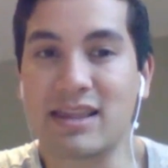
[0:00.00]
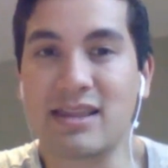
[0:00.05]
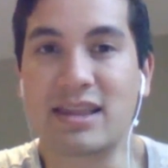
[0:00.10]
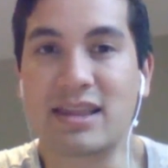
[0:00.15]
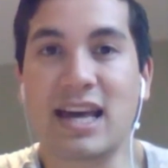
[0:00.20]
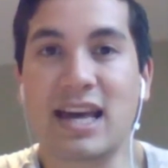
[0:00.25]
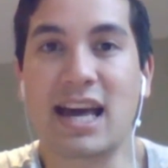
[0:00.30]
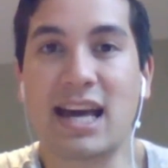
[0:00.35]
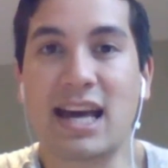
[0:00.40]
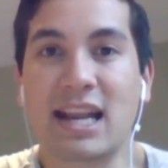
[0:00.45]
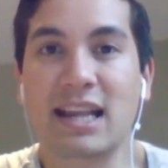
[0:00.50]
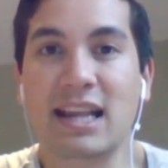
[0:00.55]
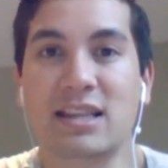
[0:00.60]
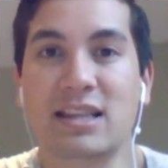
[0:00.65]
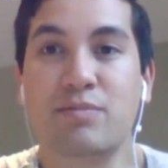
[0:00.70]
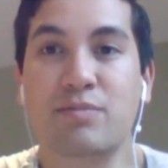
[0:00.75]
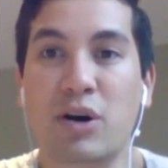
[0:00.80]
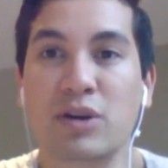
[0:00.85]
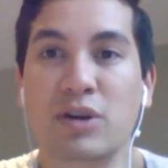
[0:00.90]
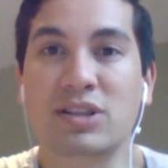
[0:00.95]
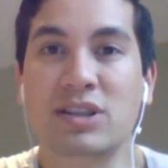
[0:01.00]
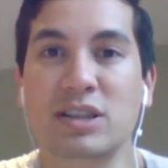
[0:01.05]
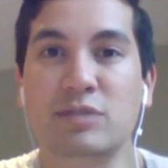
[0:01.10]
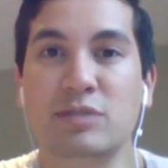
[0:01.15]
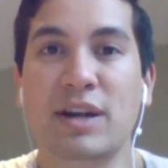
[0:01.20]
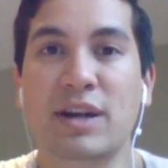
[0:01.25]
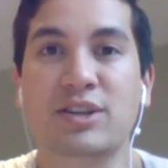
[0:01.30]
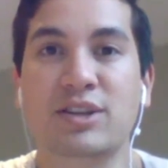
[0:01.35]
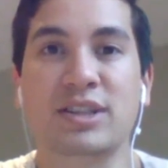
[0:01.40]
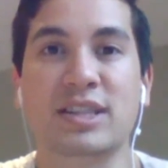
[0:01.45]
then it's mostly
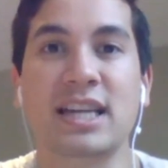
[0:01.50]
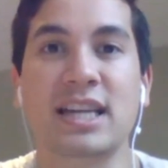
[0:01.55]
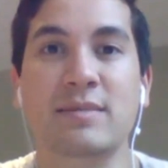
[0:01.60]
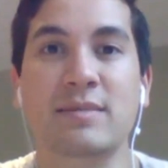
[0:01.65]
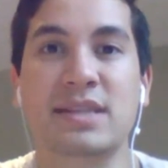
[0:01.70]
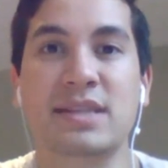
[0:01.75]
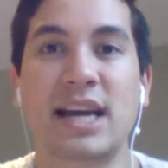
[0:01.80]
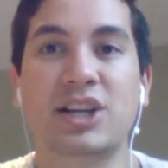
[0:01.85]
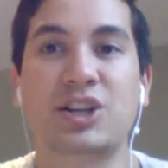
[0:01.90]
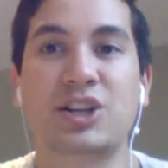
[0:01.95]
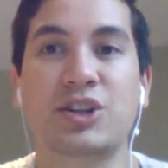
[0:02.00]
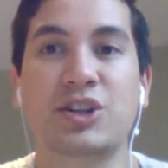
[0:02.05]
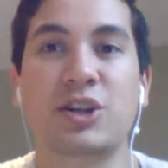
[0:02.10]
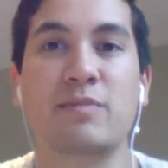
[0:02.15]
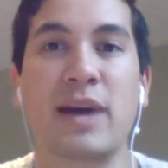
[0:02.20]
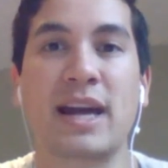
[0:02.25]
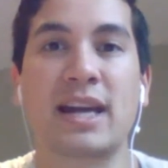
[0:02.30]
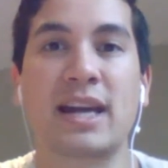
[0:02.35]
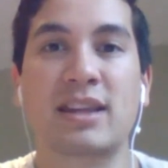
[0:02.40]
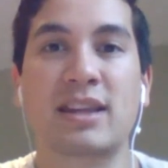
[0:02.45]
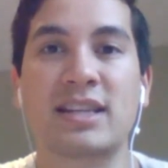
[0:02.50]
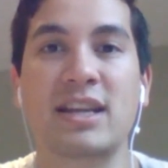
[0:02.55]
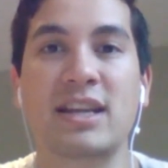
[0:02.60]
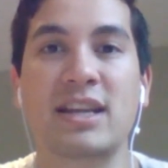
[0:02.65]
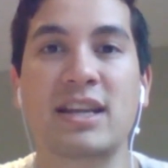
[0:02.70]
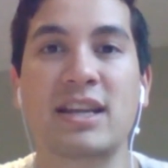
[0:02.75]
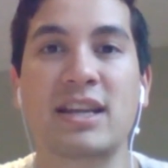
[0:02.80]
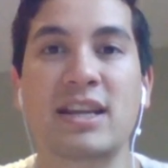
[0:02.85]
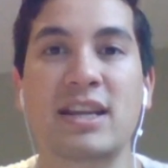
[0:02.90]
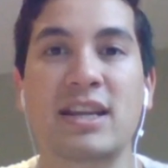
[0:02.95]
special teams that should make the
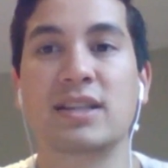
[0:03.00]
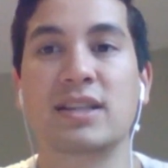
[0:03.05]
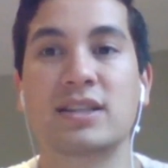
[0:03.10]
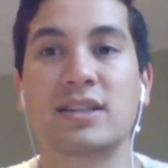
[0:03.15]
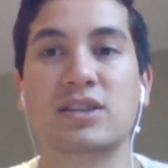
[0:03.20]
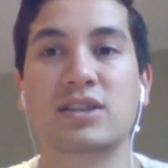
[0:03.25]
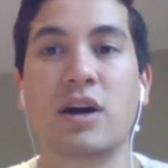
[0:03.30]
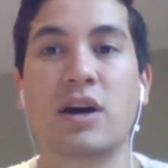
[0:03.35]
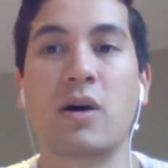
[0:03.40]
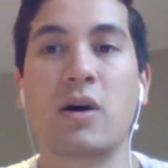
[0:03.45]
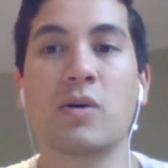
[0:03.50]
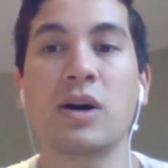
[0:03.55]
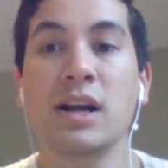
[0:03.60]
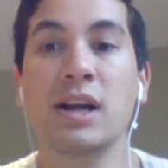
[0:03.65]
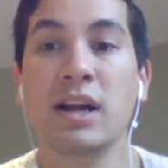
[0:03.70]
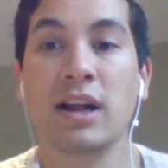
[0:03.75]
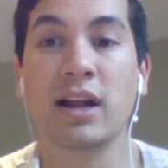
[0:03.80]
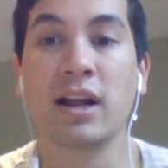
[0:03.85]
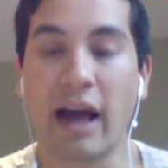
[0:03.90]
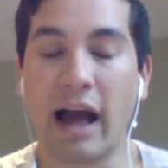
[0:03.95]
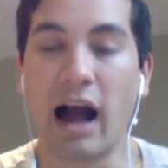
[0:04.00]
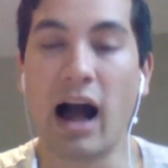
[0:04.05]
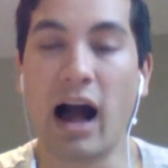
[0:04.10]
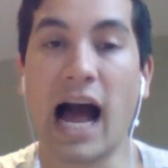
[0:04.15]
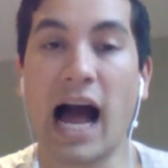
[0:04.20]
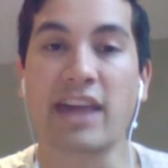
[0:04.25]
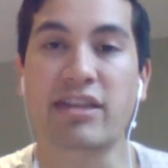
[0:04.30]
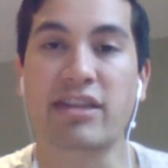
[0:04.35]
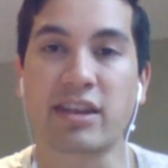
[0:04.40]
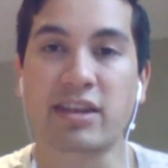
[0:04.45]
difference. And so
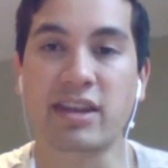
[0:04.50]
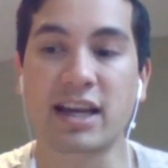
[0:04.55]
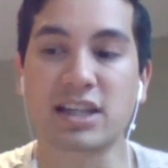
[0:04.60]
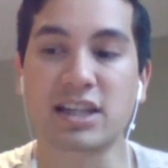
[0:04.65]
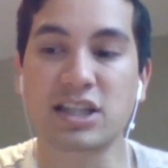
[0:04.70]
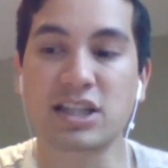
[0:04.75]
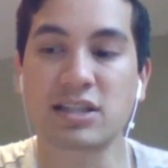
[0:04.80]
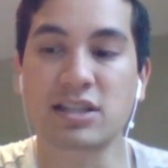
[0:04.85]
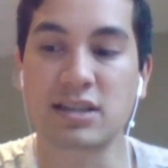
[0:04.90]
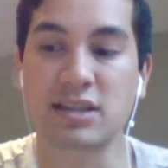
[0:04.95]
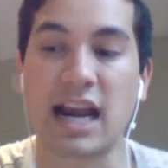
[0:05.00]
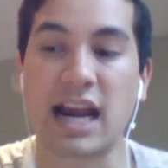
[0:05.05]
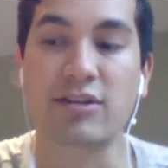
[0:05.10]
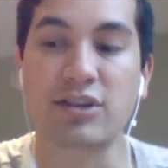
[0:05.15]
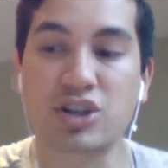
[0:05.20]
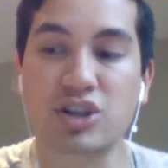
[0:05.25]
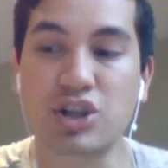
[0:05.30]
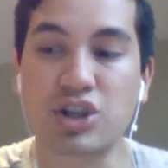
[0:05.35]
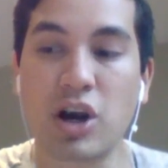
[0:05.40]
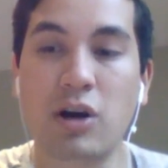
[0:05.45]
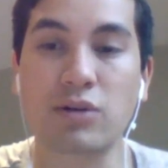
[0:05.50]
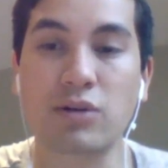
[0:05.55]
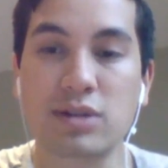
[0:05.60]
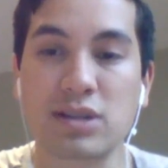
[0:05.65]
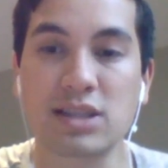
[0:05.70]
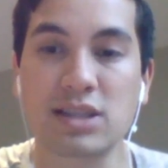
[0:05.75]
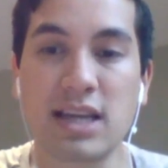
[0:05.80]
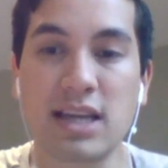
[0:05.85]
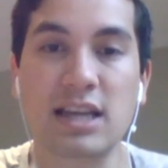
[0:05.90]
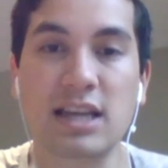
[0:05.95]
I think that Cyrus
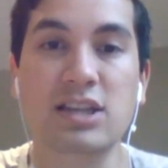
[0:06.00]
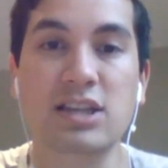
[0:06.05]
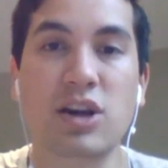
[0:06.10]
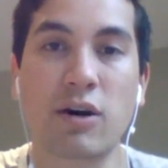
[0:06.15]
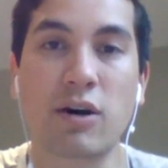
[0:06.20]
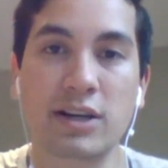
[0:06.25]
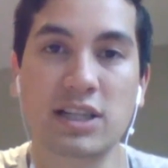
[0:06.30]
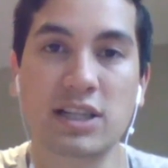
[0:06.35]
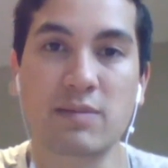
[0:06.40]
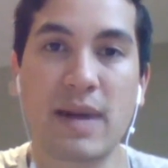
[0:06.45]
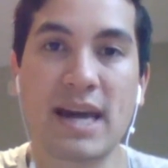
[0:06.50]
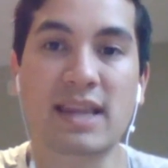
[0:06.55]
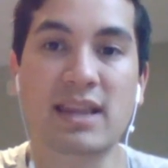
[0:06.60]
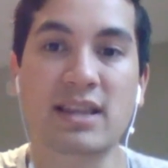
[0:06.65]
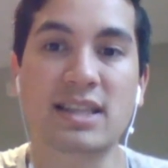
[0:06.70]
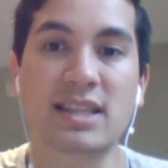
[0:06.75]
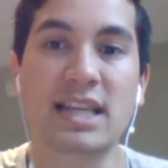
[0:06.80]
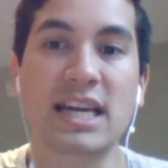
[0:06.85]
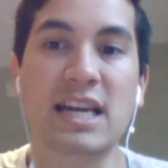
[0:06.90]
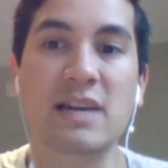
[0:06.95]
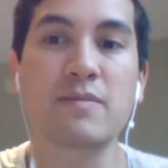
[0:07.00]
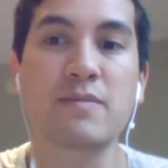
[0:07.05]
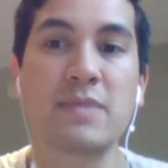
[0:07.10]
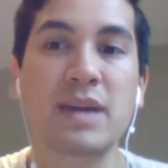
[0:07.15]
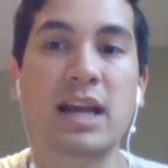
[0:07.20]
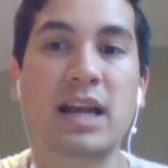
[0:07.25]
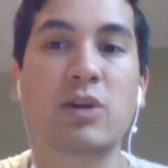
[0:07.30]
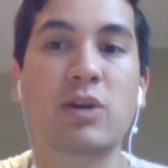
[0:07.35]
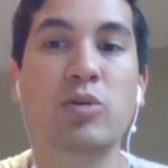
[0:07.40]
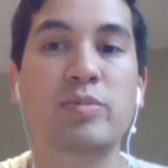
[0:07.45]
Jones is going to make the team,
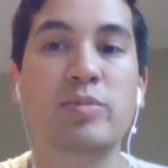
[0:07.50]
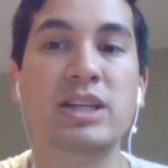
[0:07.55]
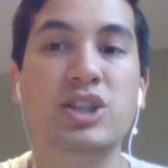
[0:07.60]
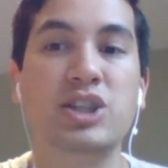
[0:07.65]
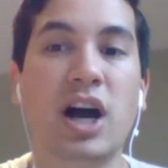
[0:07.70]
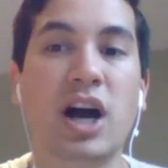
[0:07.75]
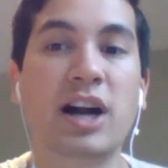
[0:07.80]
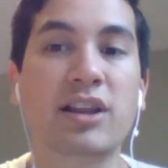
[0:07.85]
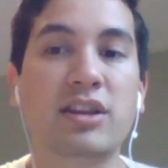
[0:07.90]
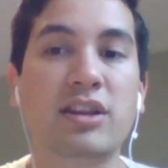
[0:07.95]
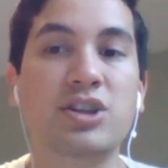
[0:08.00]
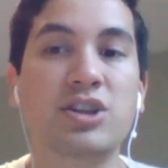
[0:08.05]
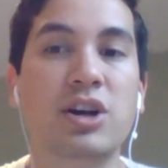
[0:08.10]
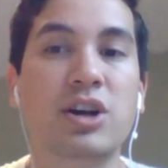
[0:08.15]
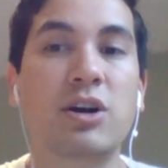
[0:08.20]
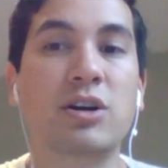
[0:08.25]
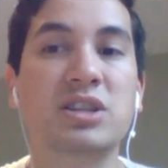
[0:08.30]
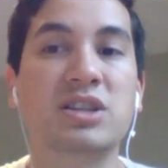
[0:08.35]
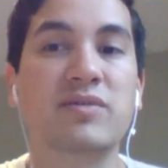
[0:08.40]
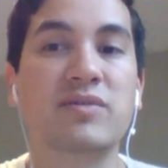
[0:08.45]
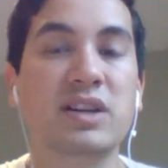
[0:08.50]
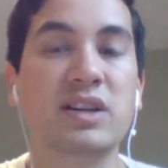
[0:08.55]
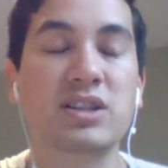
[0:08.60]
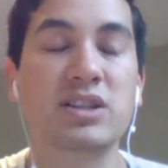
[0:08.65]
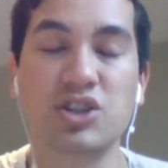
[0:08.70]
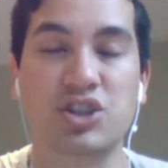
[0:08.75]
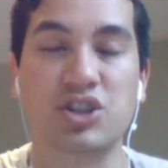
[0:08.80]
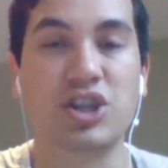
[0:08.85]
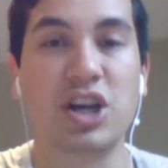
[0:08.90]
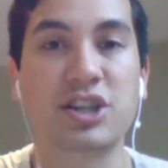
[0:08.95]
and it will be Jonathan Jones
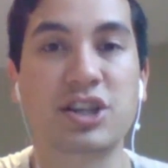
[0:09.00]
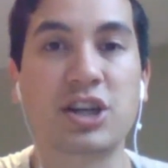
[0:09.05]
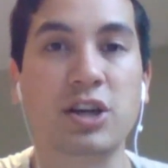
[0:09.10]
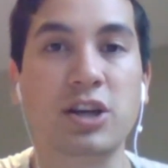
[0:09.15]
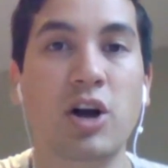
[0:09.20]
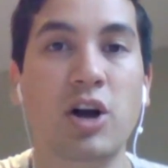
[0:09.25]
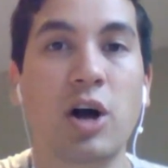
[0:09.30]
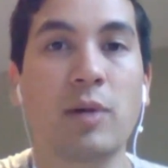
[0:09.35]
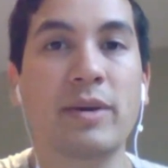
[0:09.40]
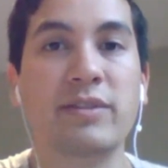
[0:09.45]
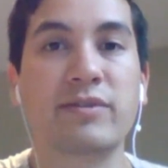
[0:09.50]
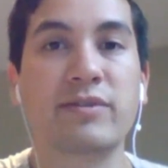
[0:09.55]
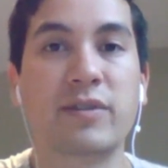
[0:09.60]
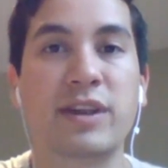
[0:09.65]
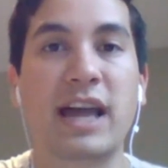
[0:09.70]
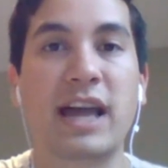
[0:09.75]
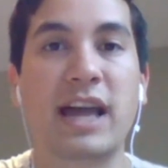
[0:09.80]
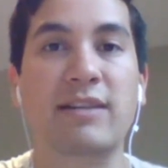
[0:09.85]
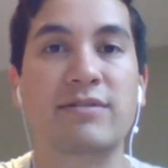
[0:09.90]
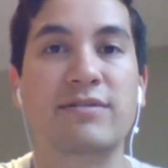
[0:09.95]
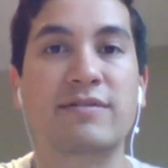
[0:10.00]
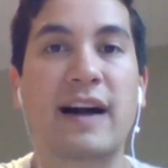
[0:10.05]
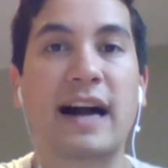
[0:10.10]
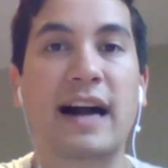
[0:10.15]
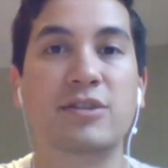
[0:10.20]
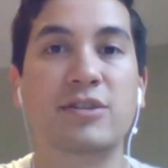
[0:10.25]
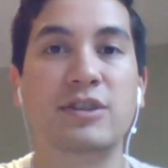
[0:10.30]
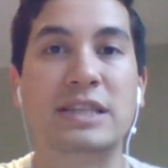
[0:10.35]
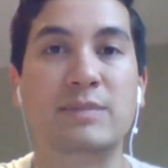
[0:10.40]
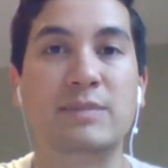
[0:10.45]
versus Justin Coleman for that
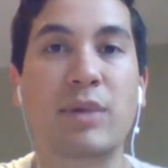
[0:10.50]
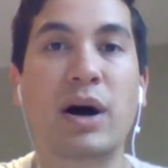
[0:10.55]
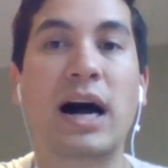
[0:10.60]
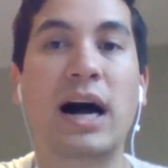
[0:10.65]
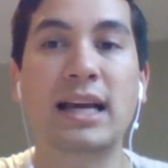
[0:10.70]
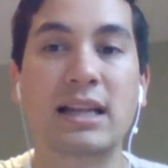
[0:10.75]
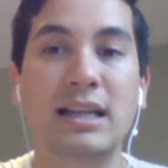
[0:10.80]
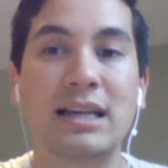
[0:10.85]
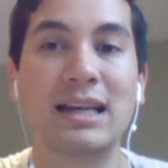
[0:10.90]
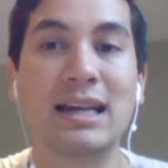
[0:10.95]
final spot.